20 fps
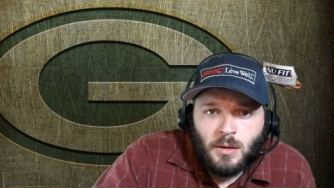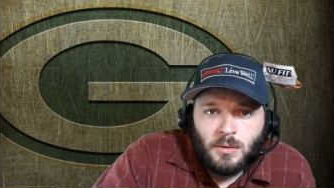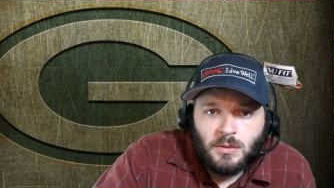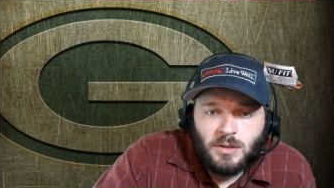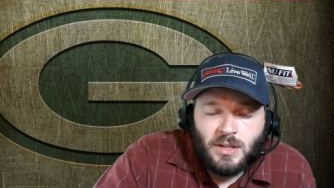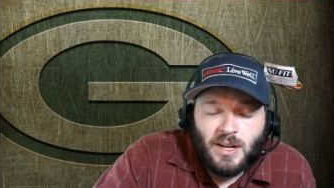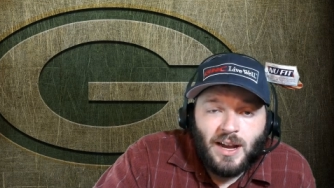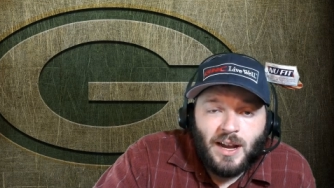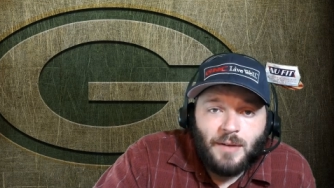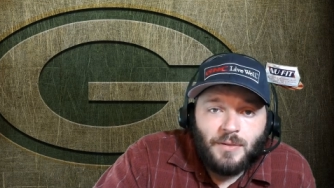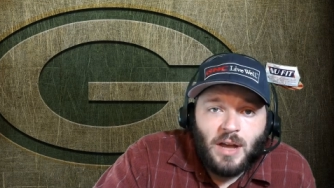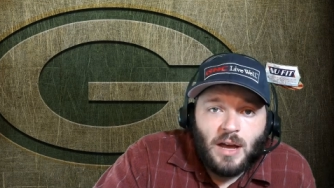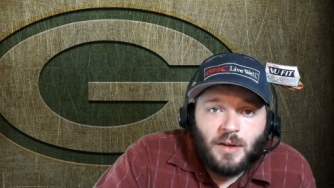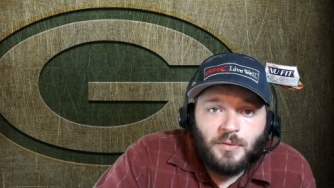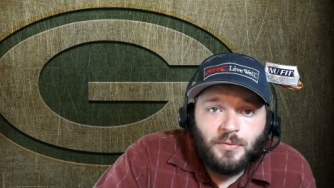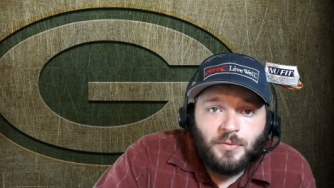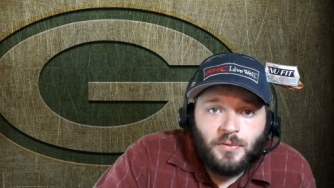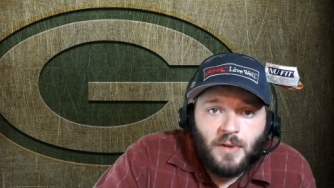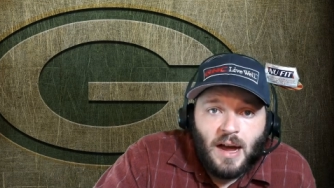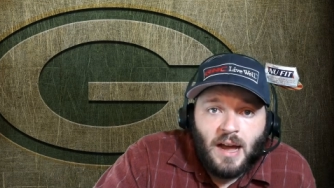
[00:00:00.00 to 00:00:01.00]
Today I've got
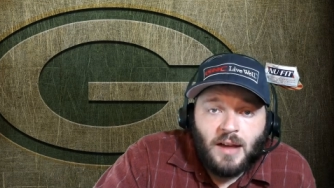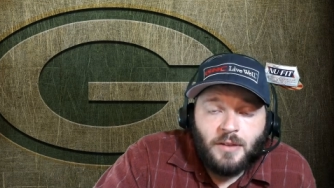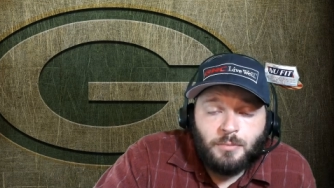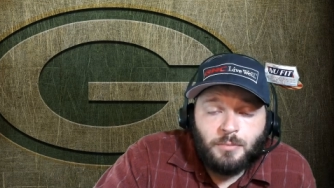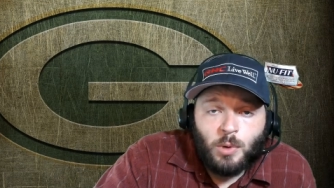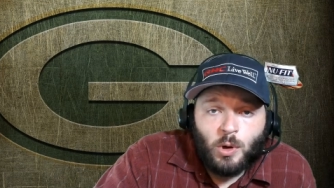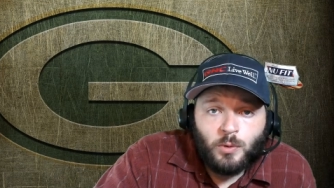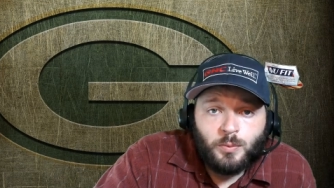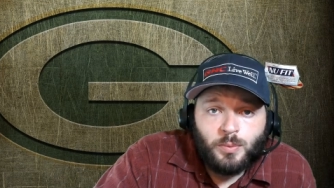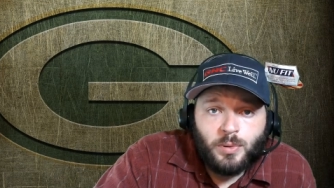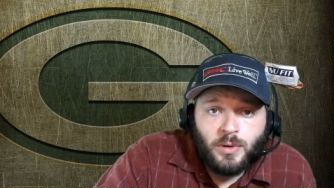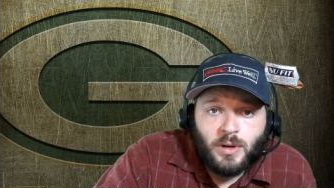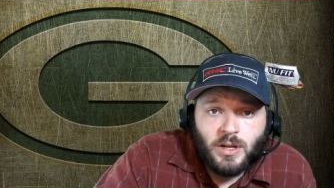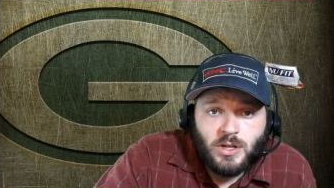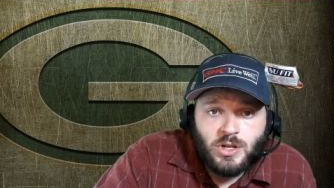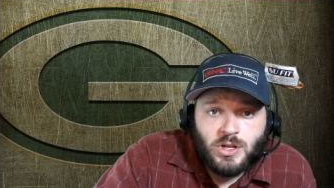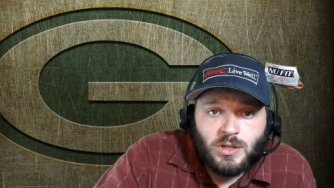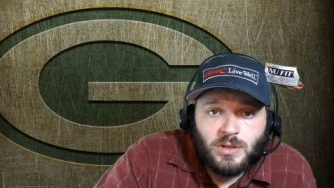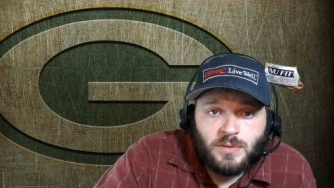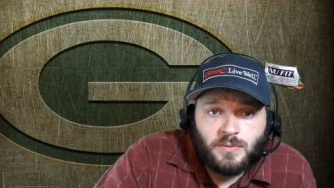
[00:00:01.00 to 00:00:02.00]
five bold
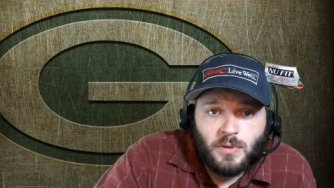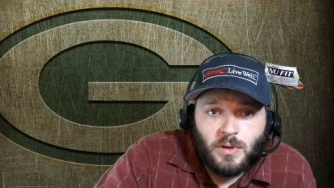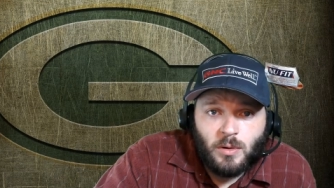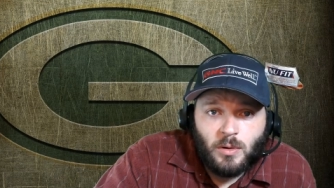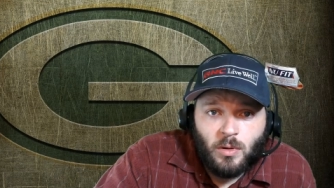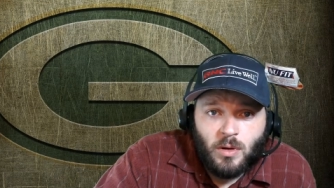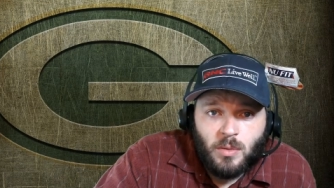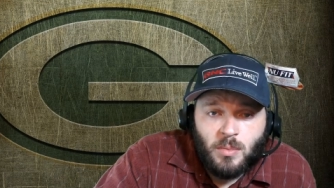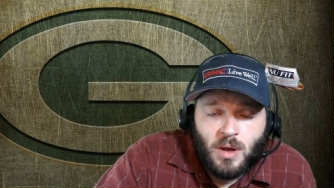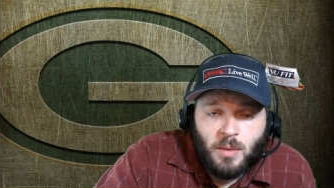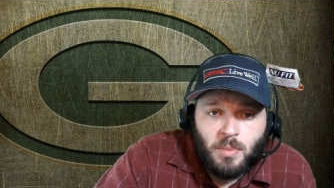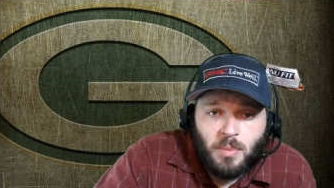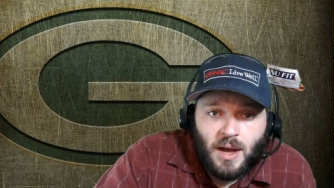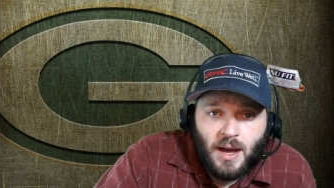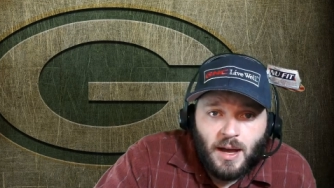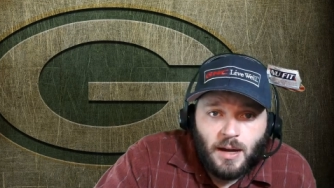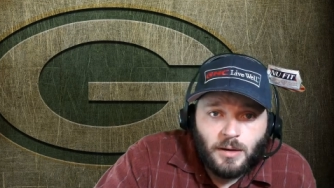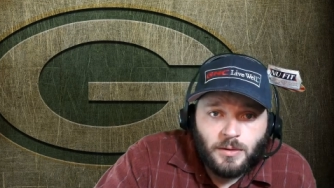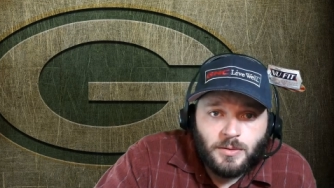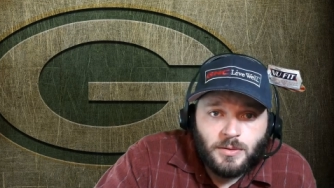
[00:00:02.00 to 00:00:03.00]
predictions for the Green Bay
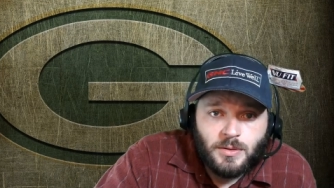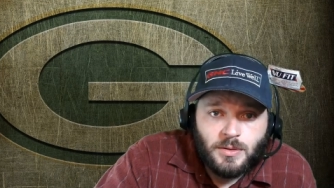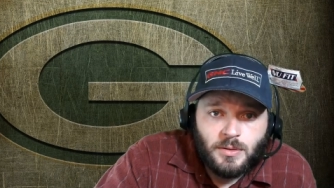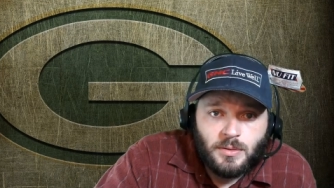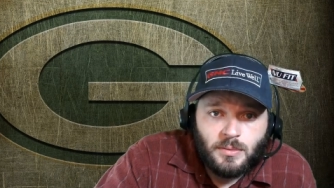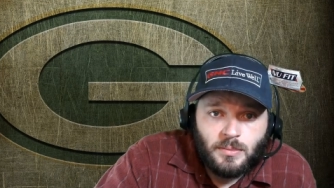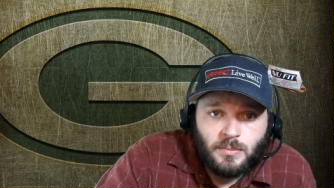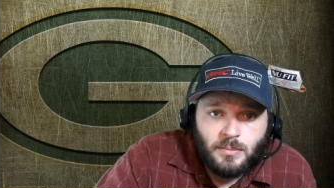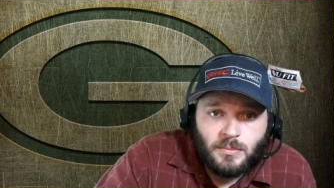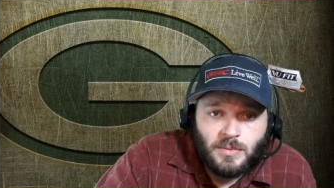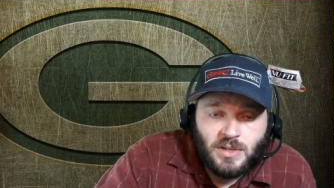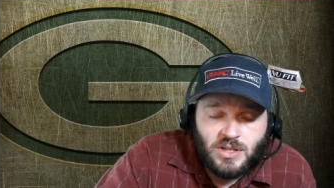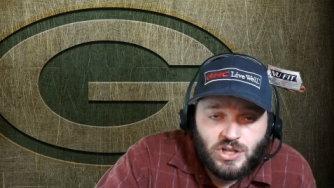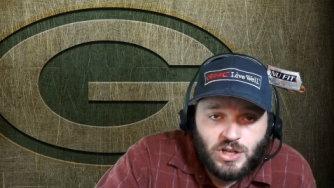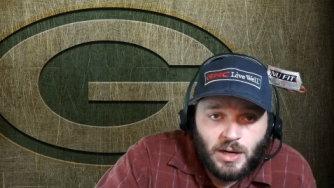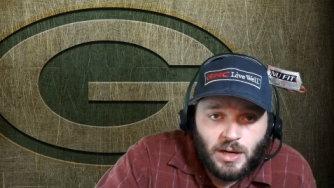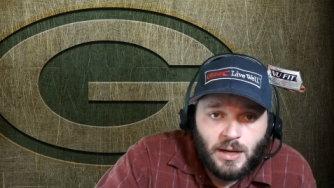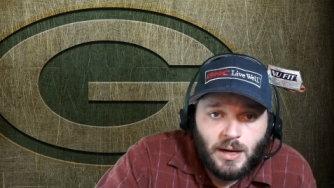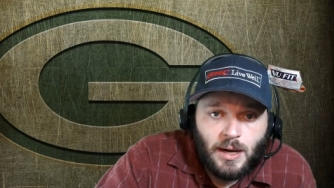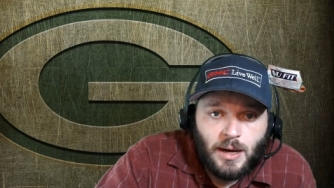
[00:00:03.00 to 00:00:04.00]
Packers. Let's
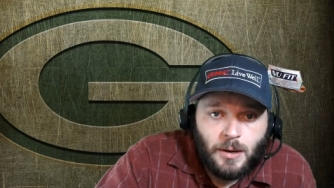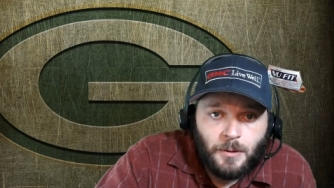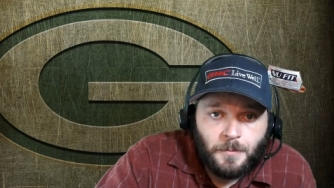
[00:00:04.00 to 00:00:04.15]
check it out.